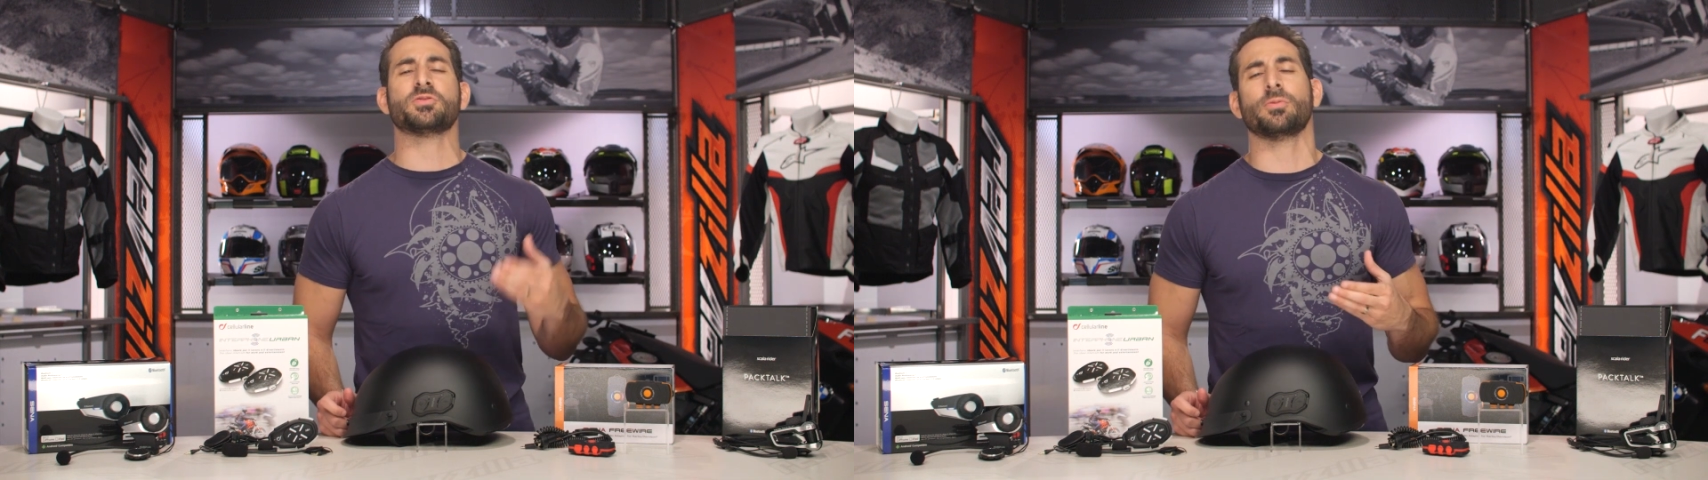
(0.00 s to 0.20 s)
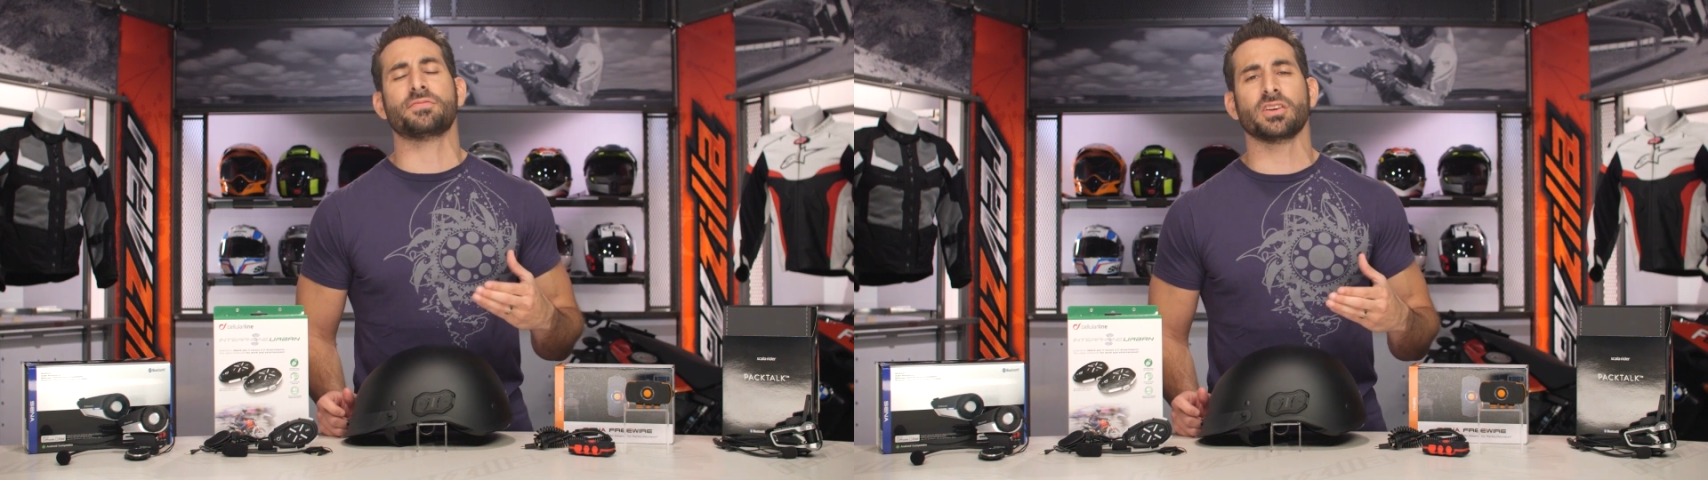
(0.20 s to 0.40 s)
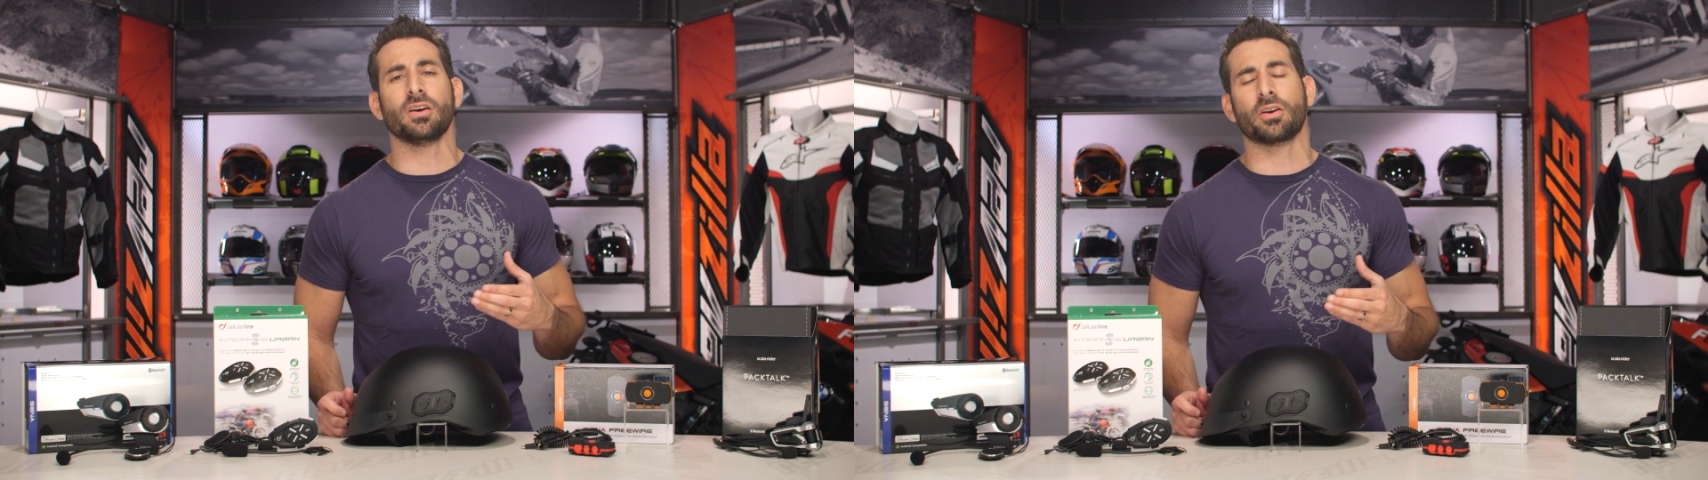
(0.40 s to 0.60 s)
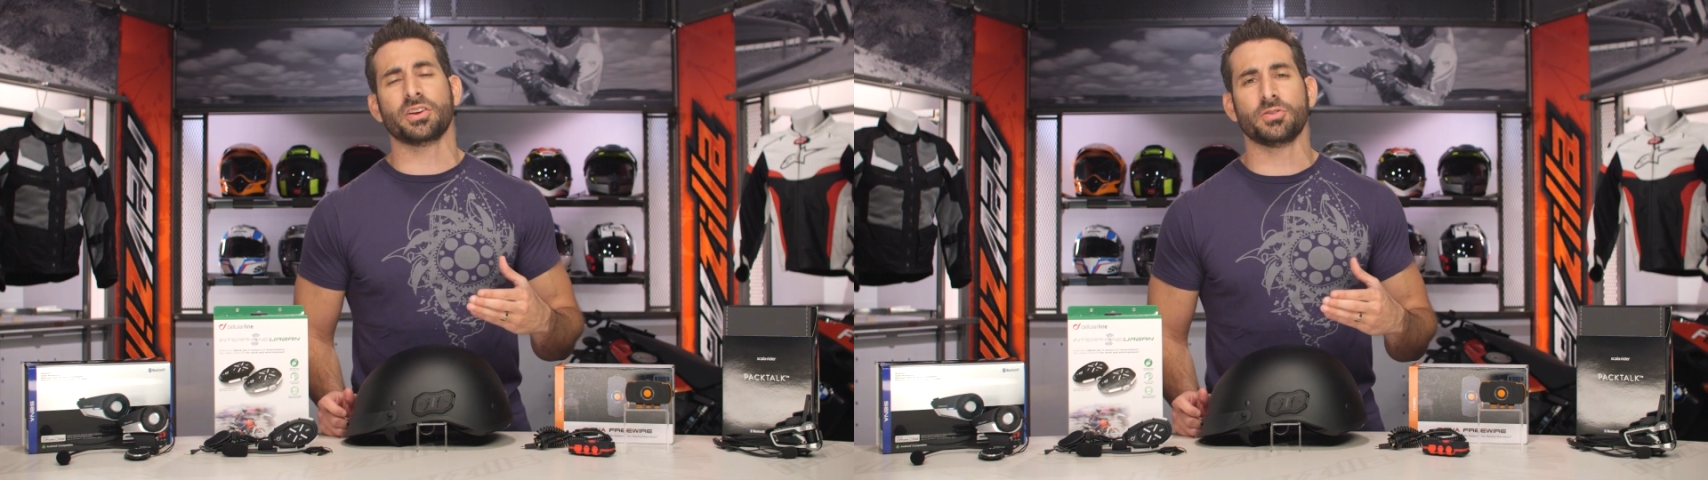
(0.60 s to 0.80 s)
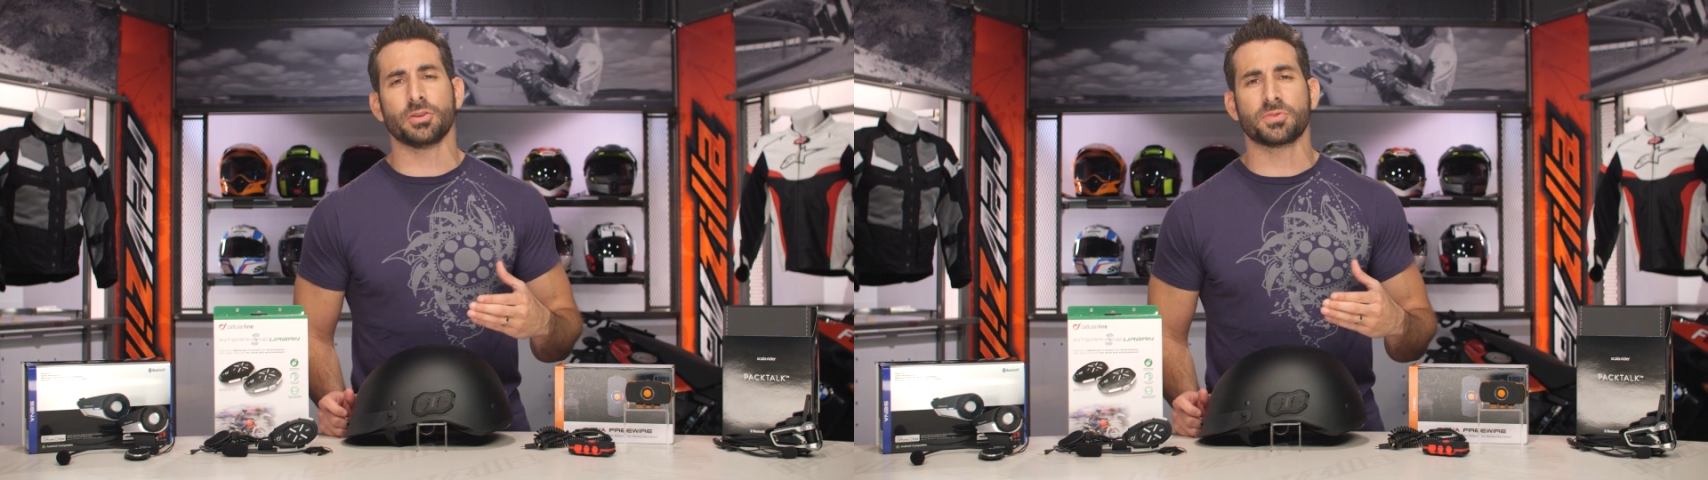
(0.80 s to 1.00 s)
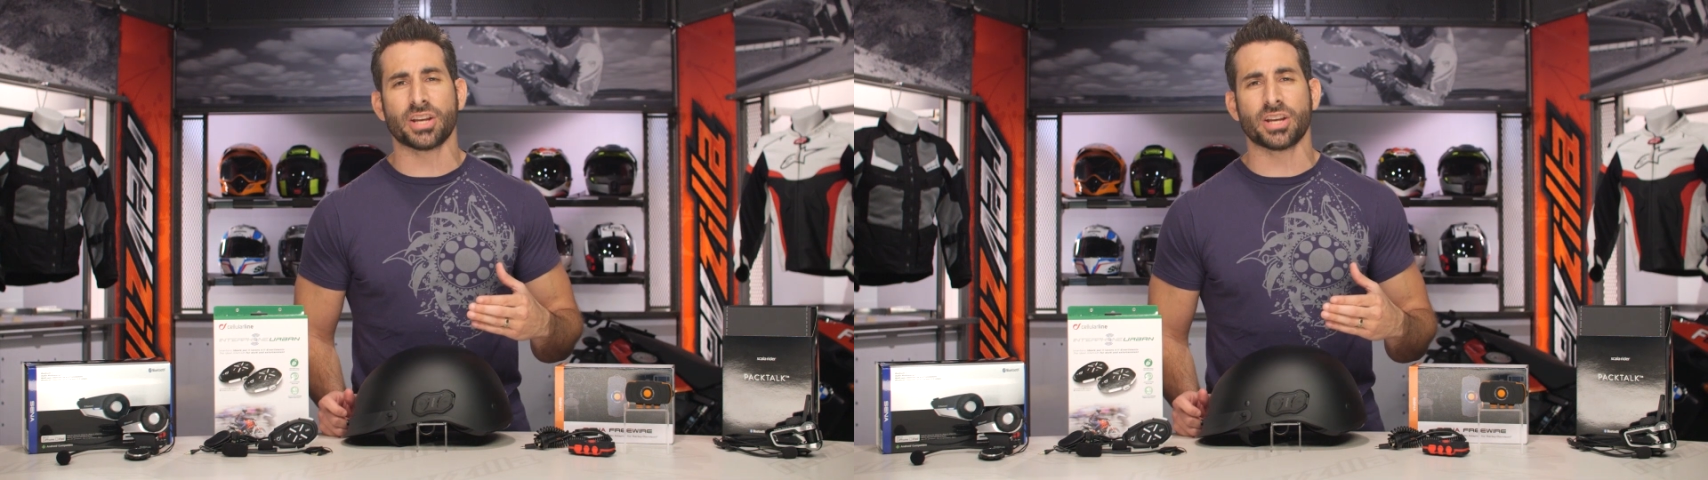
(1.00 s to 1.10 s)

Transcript: to RevZilla on our YouTube